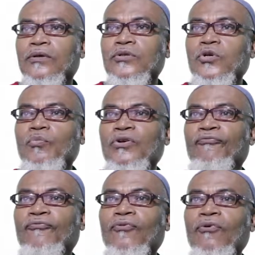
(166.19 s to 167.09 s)
So
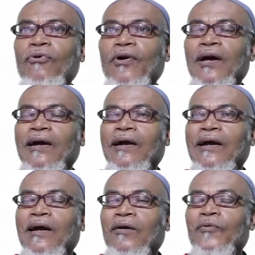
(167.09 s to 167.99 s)
before
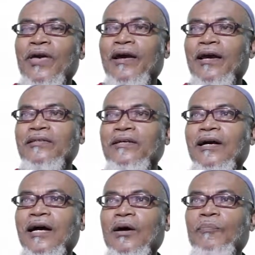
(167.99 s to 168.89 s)
we are writing
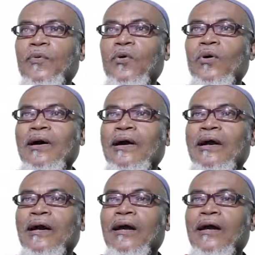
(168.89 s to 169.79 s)
up
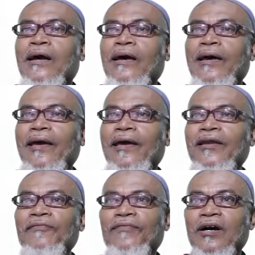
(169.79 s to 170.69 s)

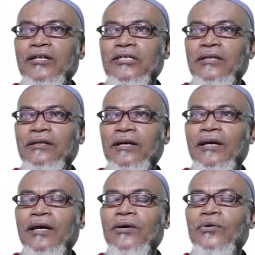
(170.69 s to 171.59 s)
any function
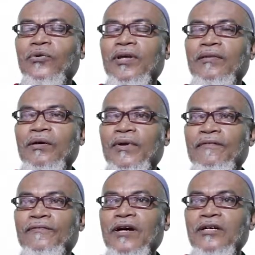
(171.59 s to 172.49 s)
and including the
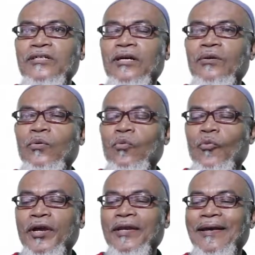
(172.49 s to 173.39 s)
main function,
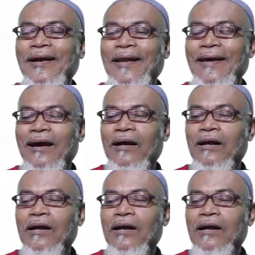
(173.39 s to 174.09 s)
we declare